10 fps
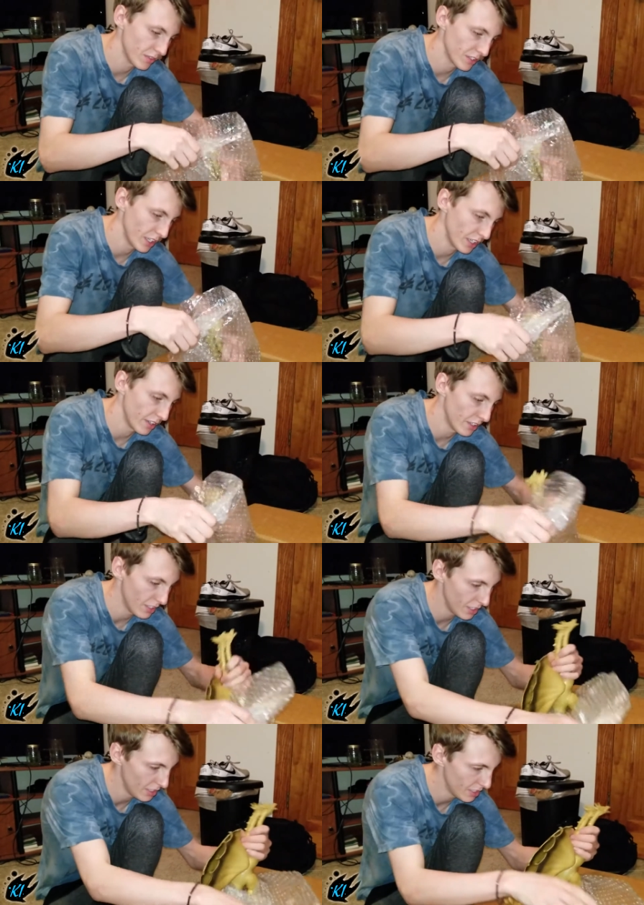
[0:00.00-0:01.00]
got
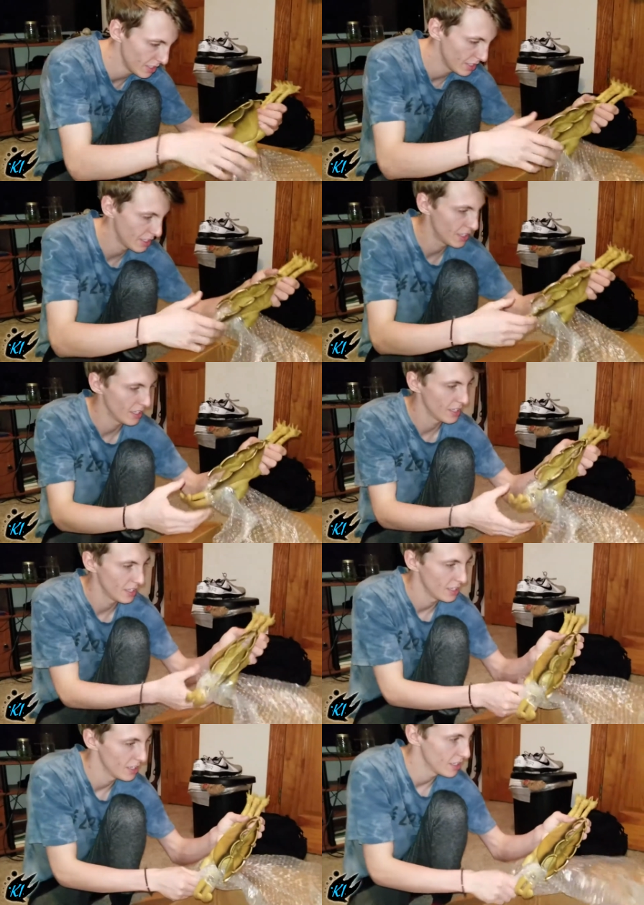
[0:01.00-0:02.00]
the...
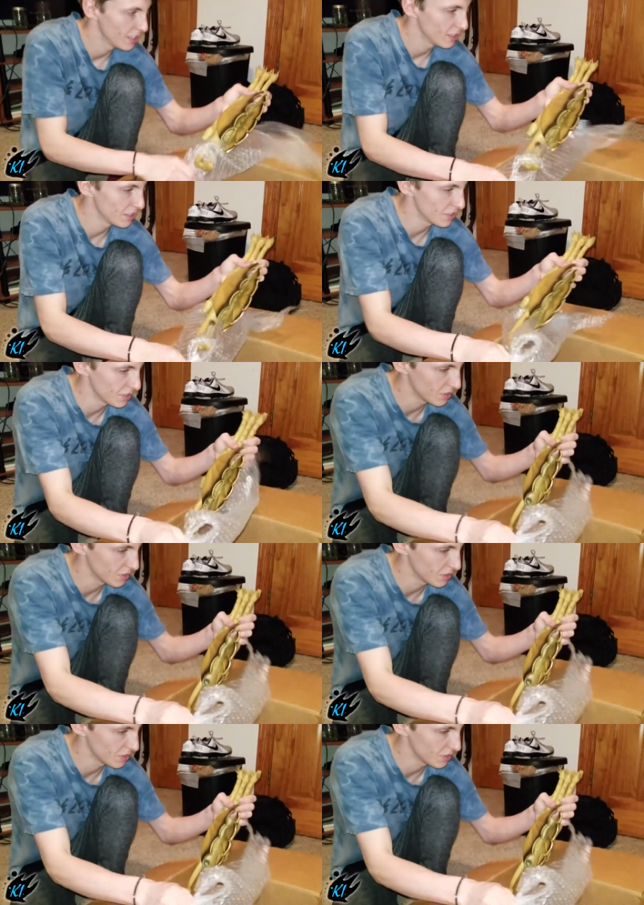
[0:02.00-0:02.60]
This is the